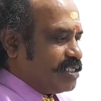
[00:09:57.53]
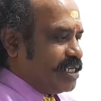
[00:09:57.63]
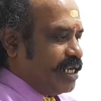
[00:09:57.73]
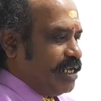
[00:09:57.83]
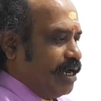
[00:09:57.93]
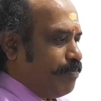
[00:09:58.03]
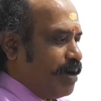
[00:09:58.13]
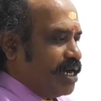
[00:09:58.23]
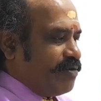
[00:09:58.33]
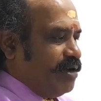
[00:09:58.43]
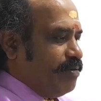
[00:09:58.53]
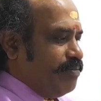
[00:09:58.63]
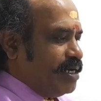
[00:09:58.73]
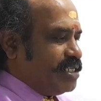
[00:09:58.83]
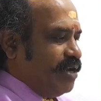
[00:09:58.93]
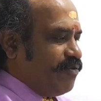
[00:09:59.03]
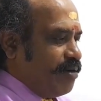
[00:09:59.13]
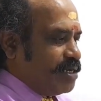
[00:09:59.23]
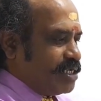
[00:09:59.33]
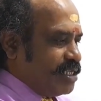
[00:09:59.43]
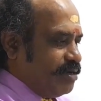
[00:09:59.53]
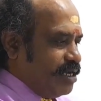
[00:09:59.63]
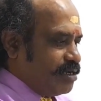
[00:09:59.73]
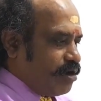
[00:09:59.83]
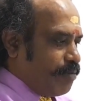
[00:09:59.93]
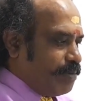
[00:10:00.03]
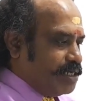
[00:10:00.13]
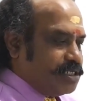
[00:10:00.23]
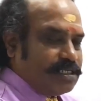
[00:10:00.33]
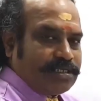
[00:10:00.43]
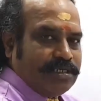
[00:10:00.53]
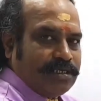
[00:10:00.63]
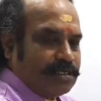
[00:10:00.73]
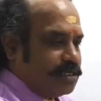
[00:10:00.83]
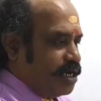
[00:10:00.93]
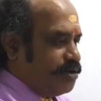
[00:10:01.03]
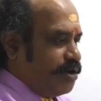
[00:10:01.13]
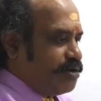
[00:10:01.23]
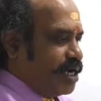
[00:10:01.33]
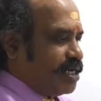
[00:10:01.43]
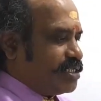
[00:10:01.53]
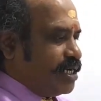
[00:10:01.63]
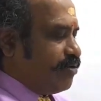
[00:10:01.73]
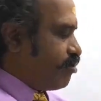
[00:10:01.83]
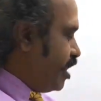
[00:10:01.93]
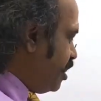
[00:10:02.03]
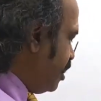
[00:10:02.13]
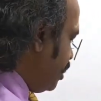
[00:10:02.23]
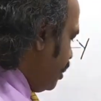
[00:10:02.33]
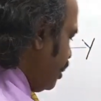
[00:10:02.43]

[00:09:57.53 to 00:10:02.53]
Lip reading: this green color part will be merged forming a single top edge. That you have to understand. Okay.